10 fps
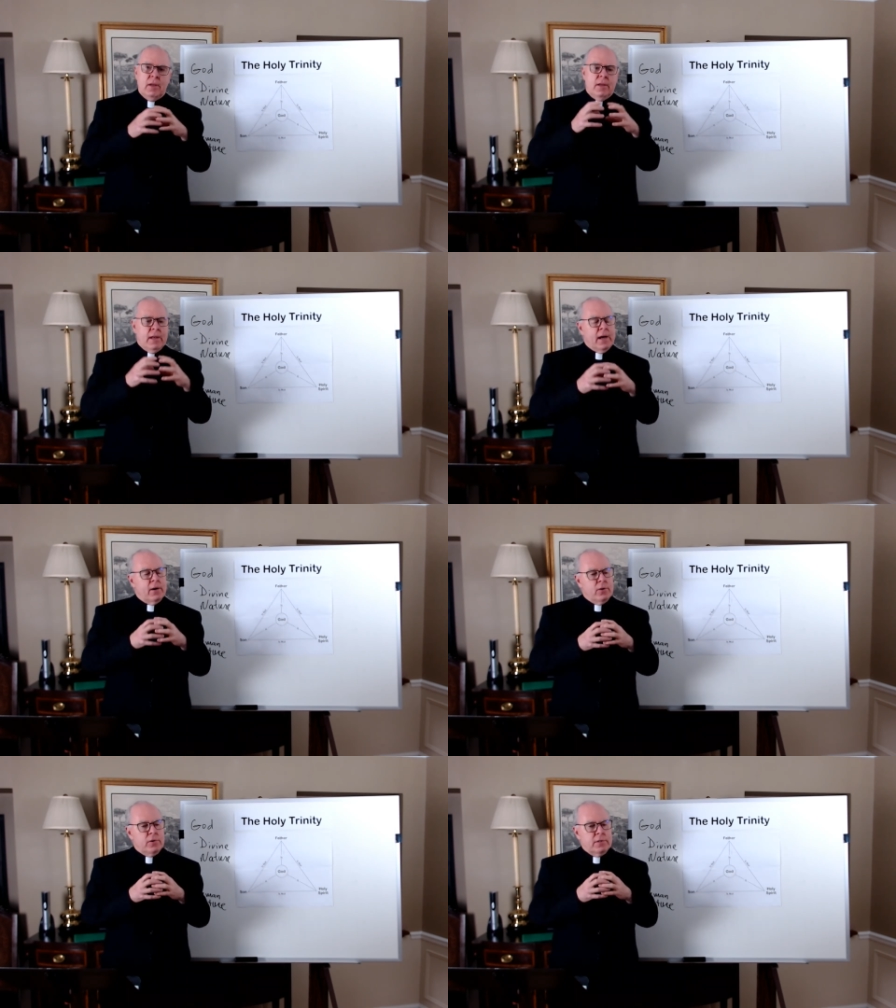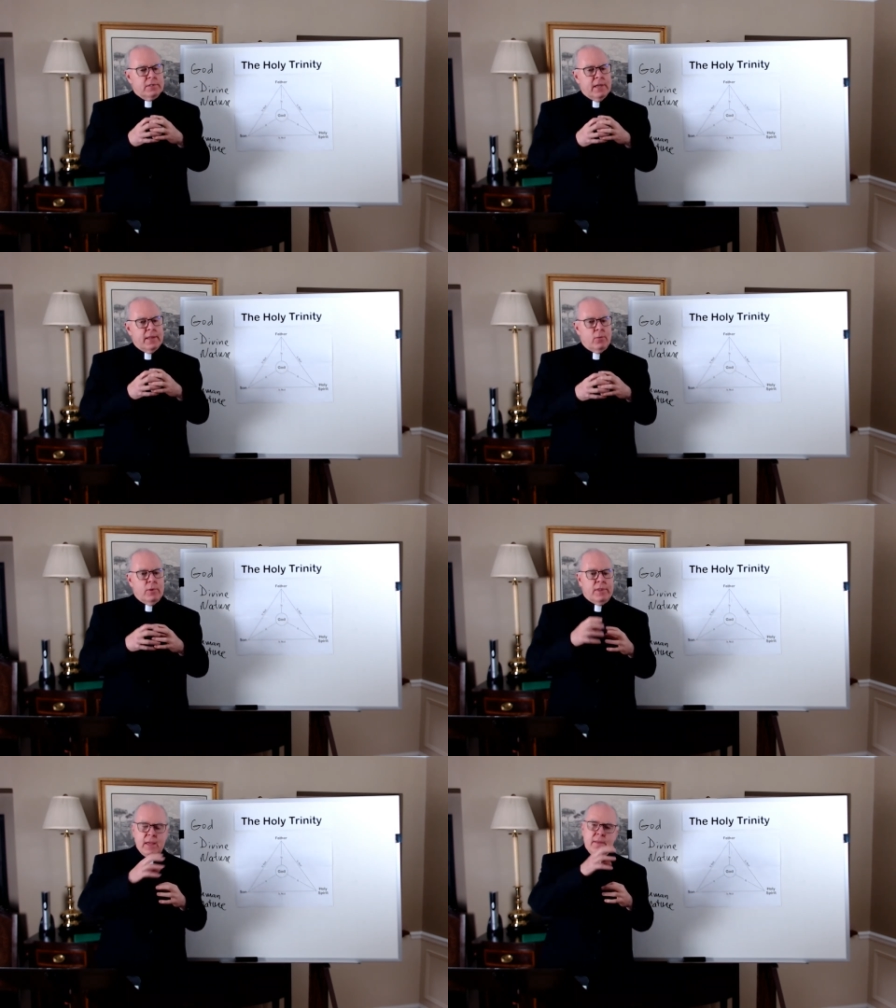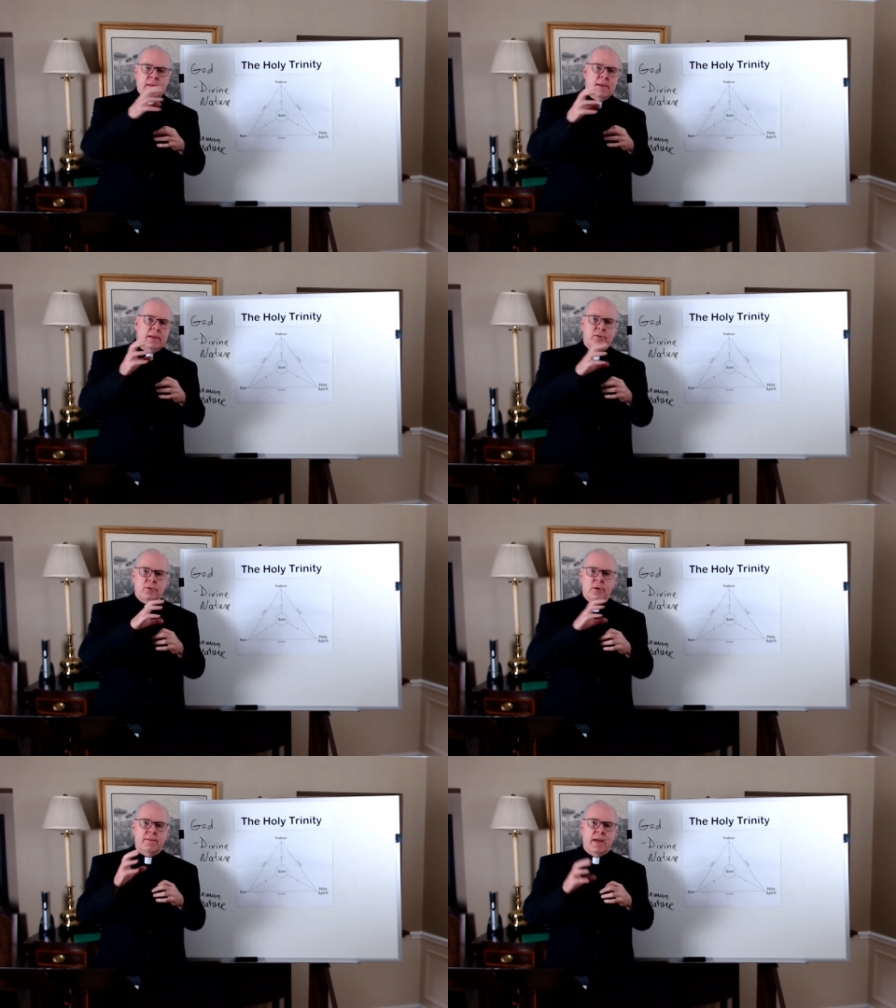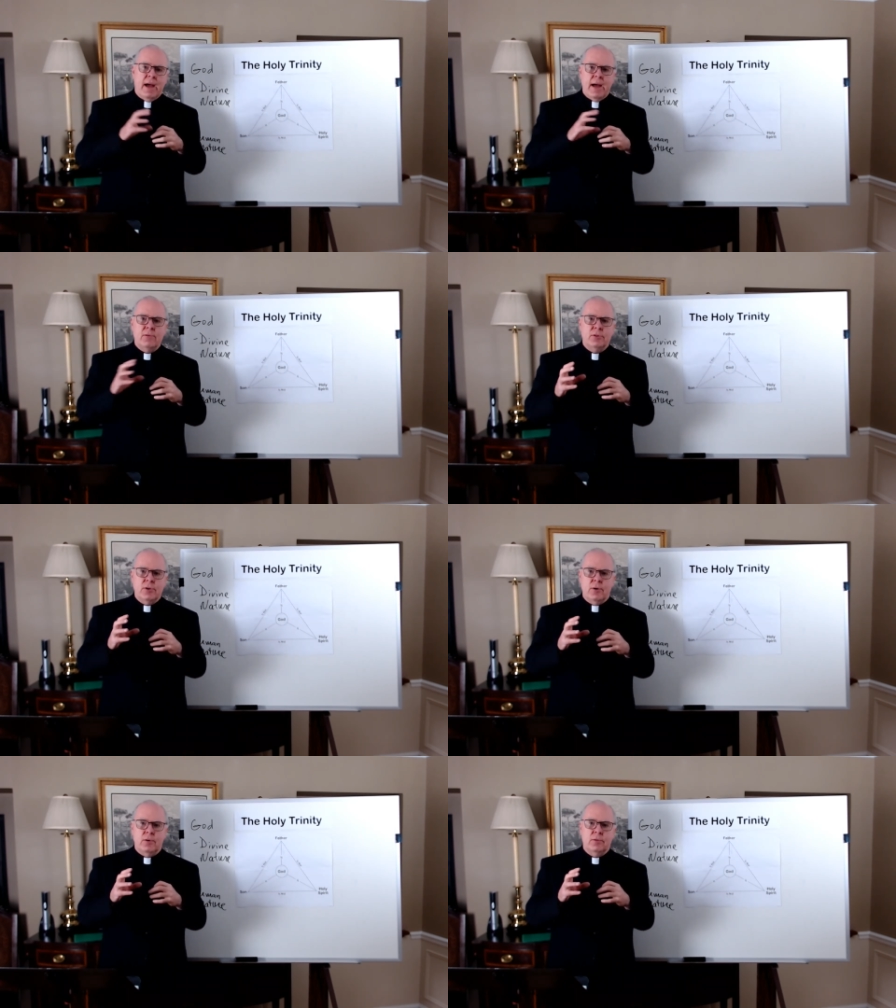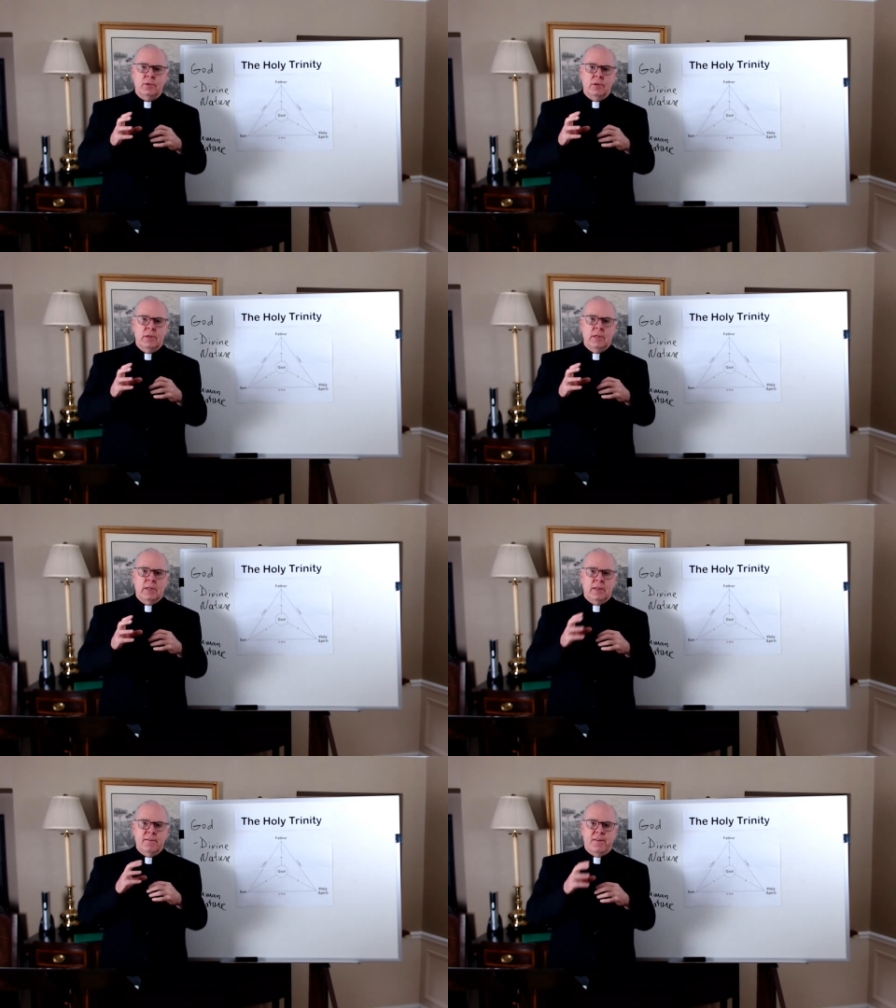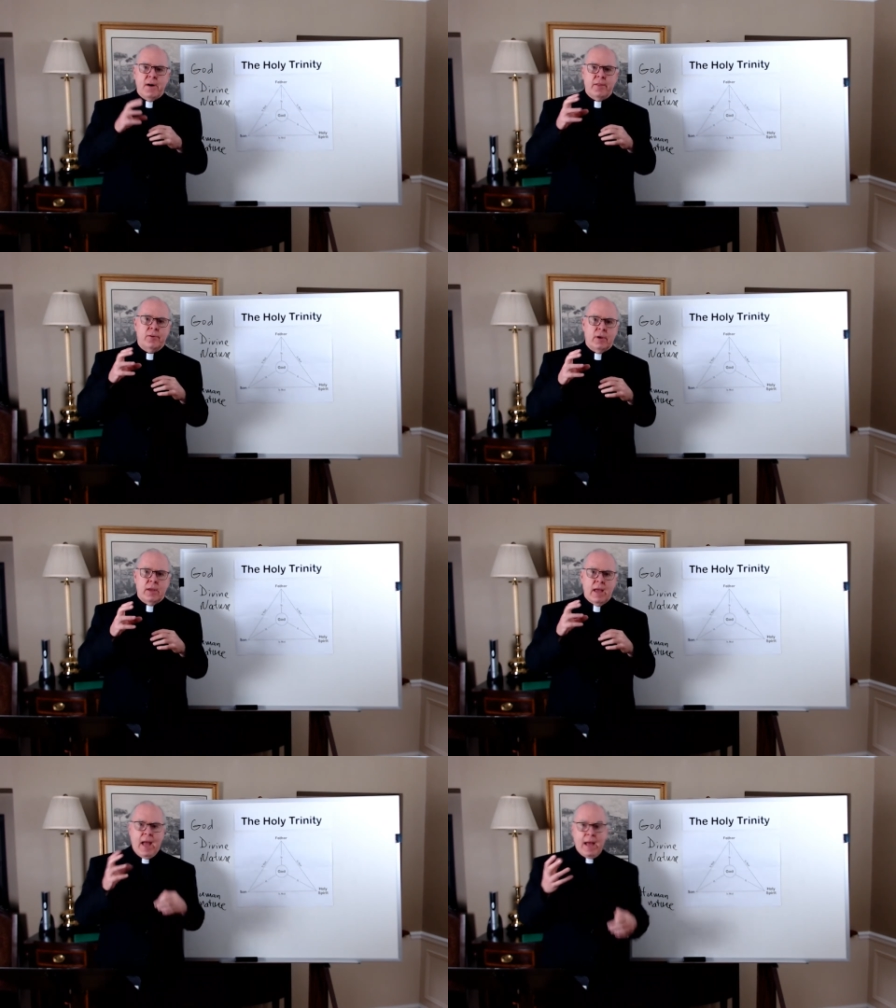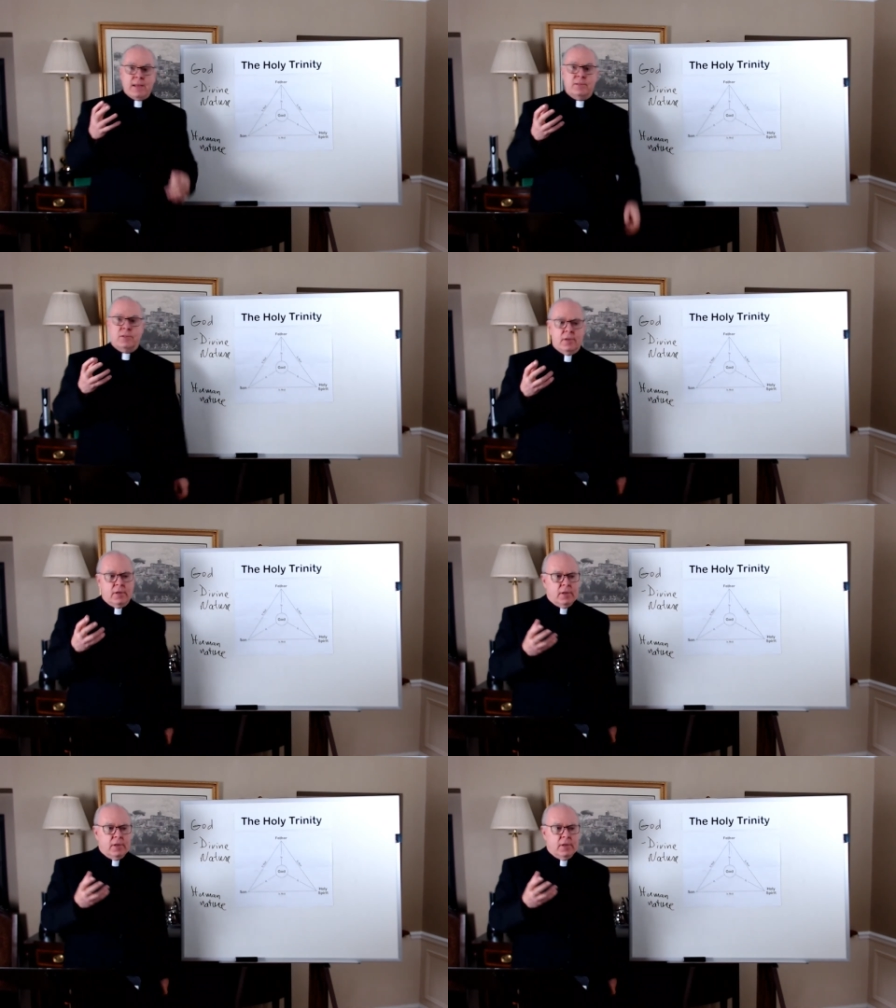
Now, you could say that within the nature of the household, the father has,